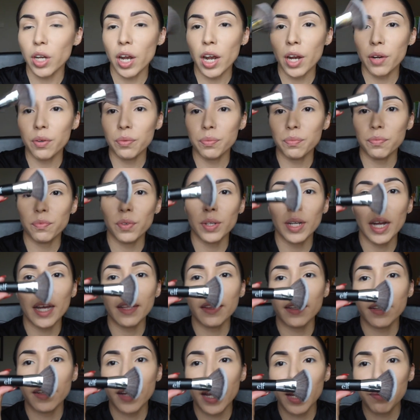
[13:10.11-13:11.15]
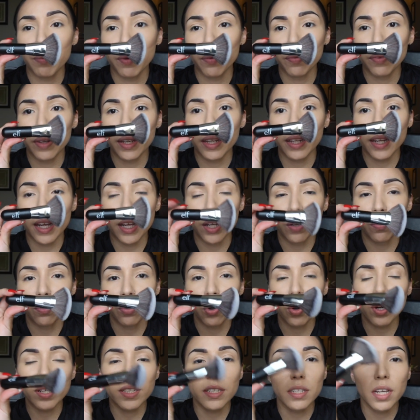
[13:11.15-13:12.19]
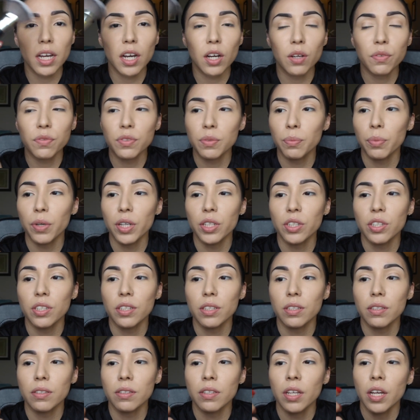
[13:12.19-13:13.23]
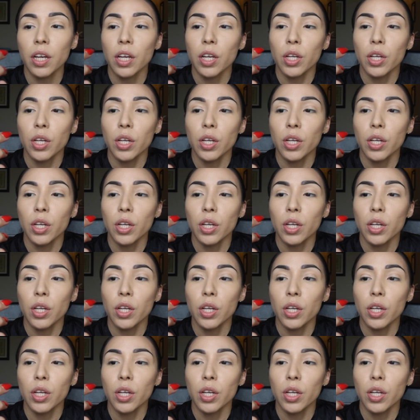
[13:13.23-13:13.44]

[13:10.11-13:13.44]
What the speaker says: I forgot the name of it, and of course E.L.F.'s brushes